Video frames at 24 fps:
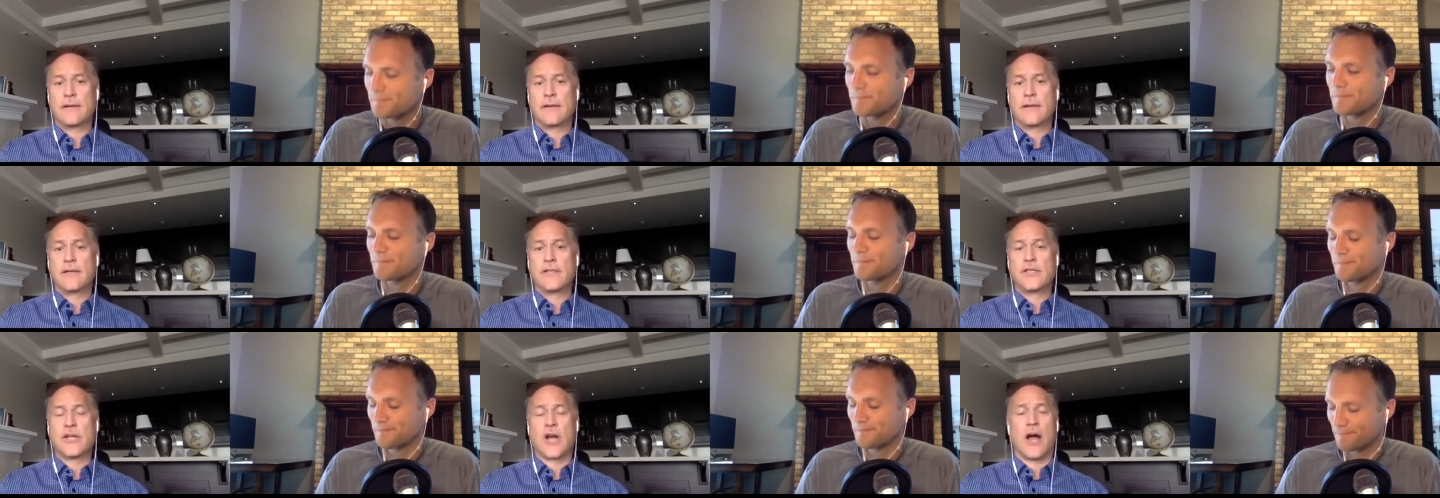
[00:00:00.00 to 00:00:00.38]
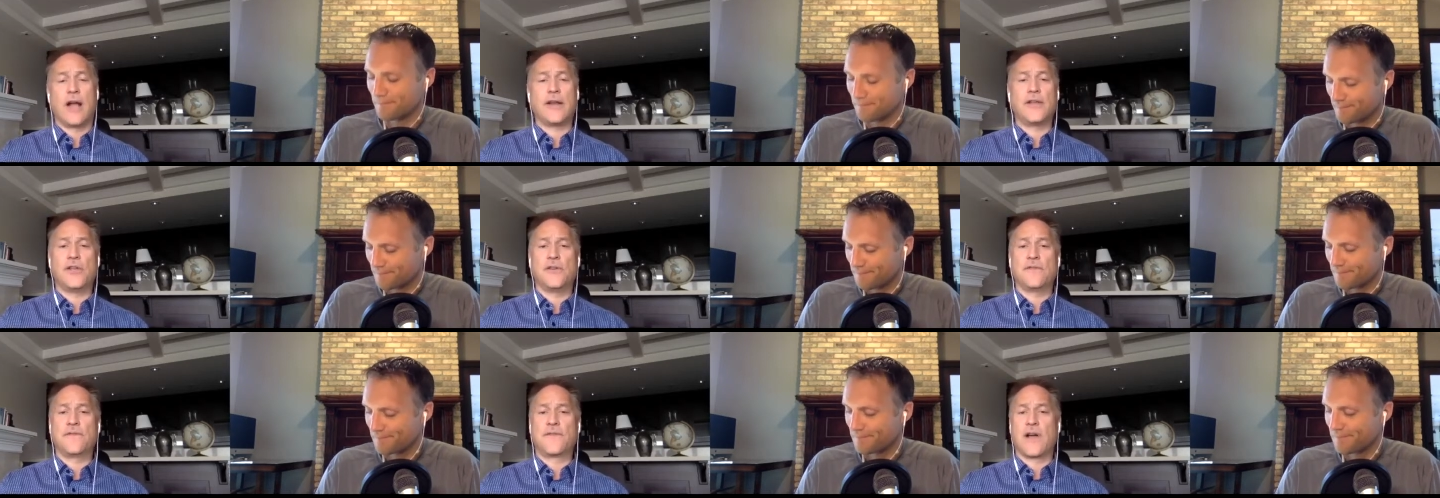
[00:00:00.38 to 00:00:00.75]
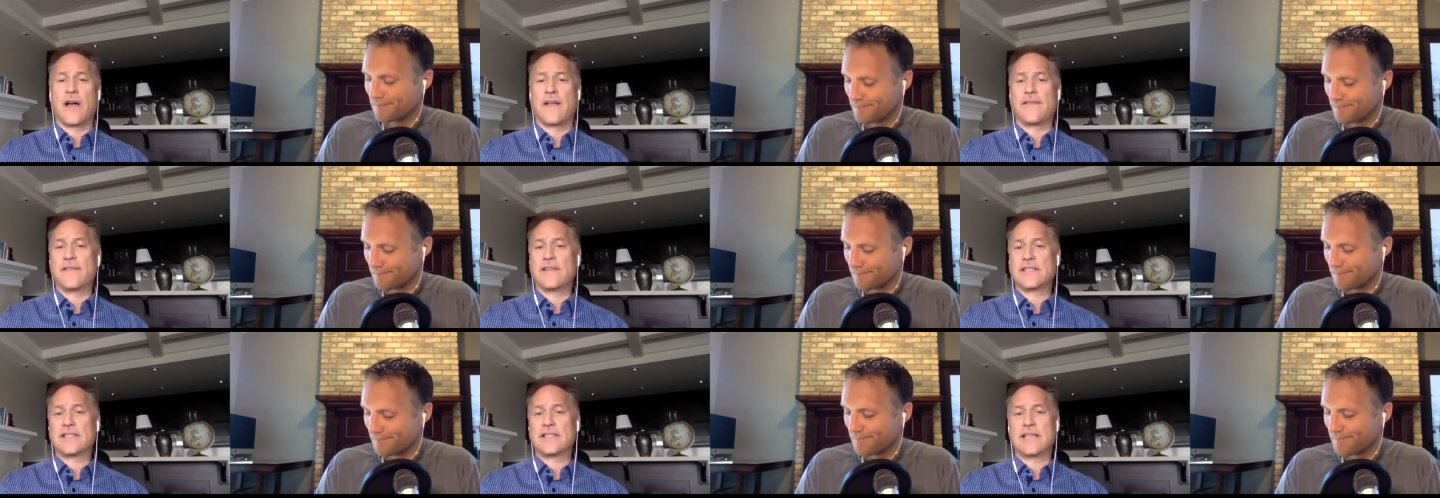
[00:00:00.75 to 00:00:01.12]
Speaker 1: Todd, you've got
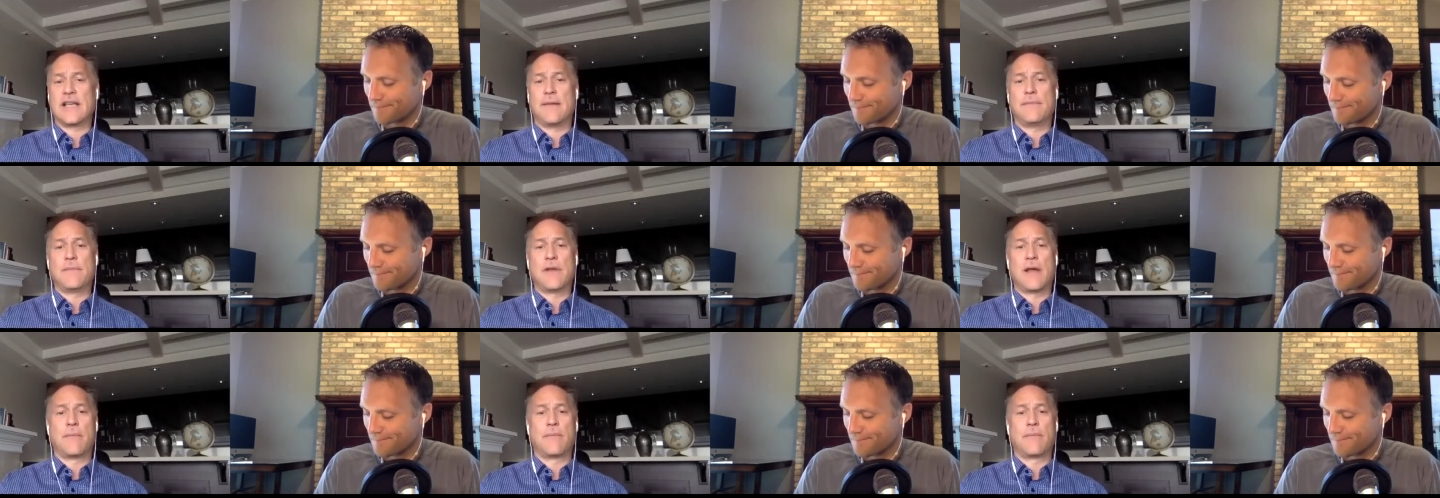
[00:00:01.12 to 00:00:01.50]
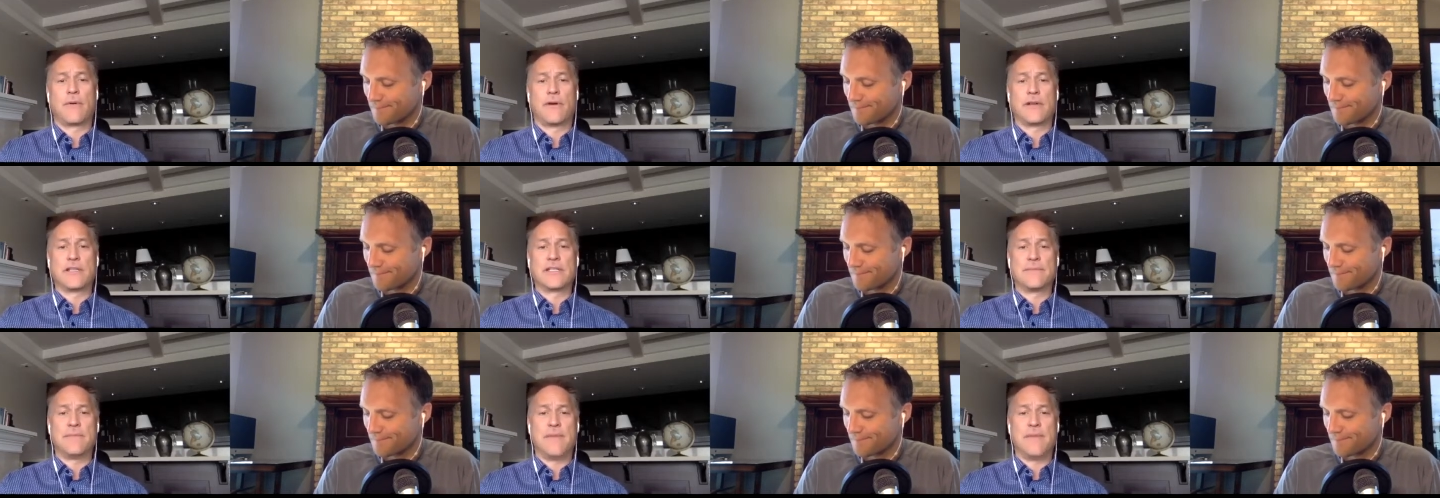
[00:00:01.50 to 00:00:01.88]
the same number as me.